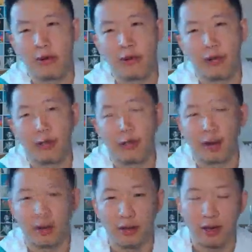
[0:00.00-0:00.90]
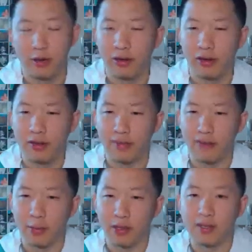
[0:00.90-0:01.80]
Puff actually would have gotten the KO there. So I'm
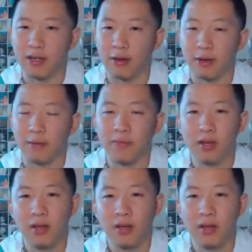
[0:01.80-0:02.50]
fine with this outcome.